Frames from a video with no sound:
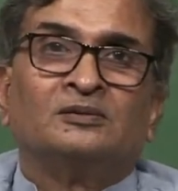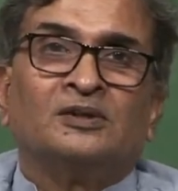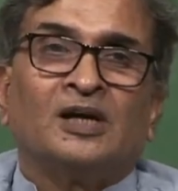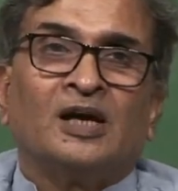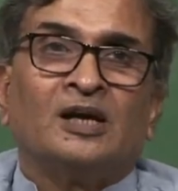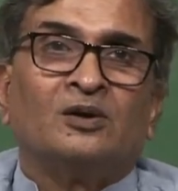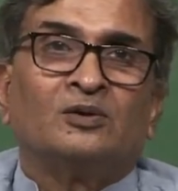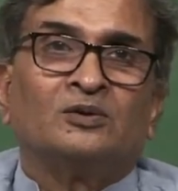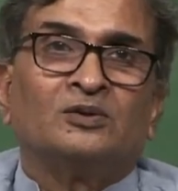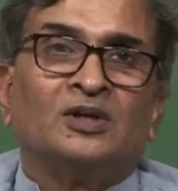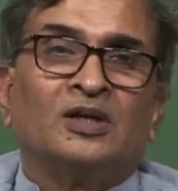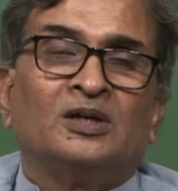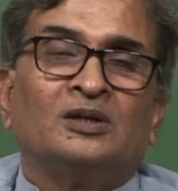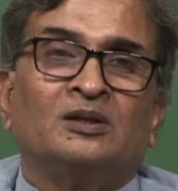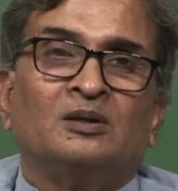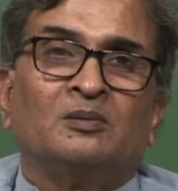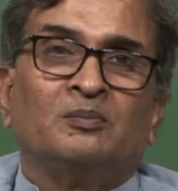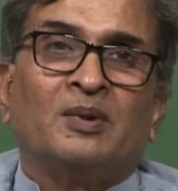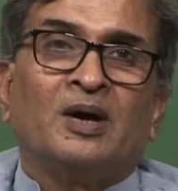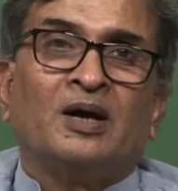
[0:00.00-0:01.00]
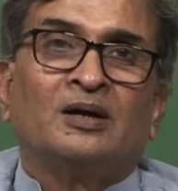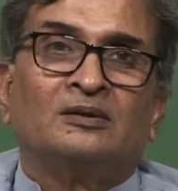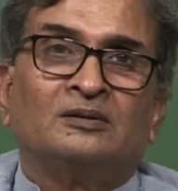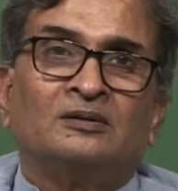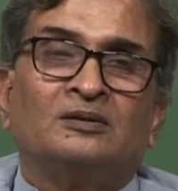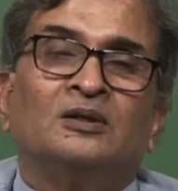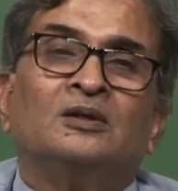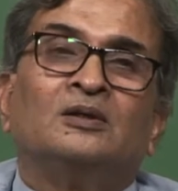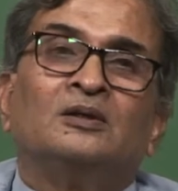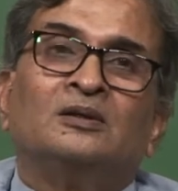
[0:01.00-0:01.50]
siloxane, the
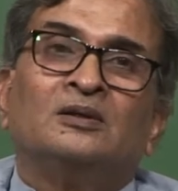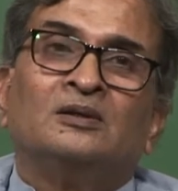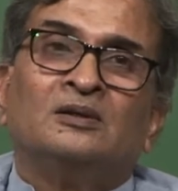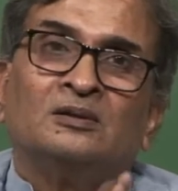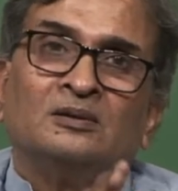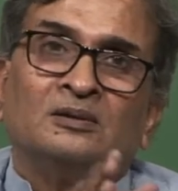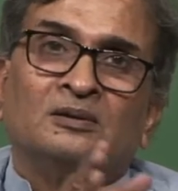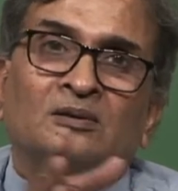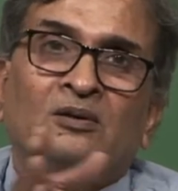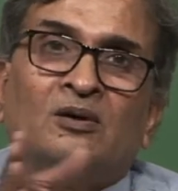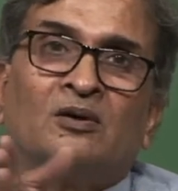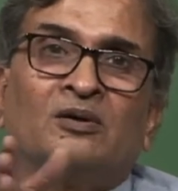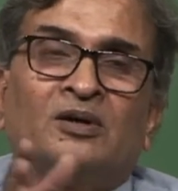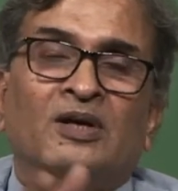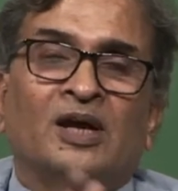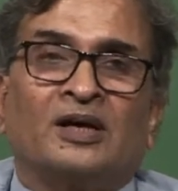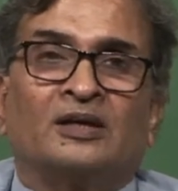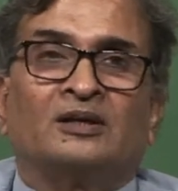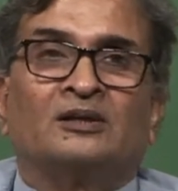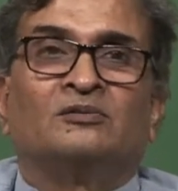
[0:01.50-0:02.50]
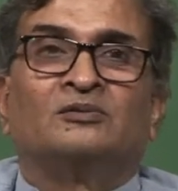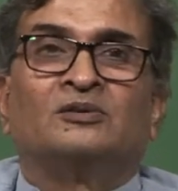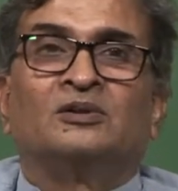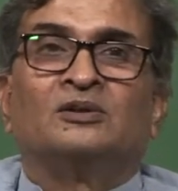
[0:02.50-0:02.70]
part non-reactive.